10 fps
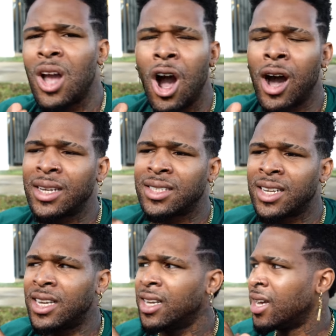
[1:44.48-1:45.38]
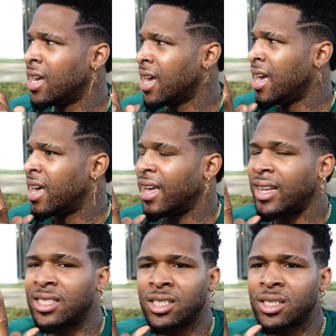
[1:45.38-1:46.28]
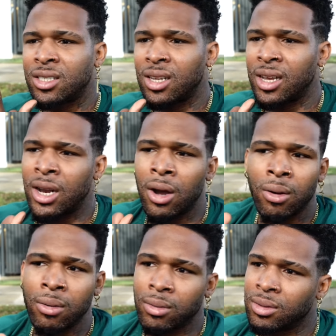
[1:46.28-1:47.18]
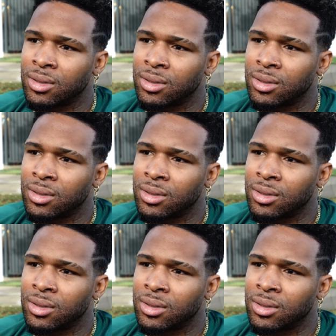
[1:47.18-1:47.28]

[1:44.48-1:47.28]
honestly, it's, you know,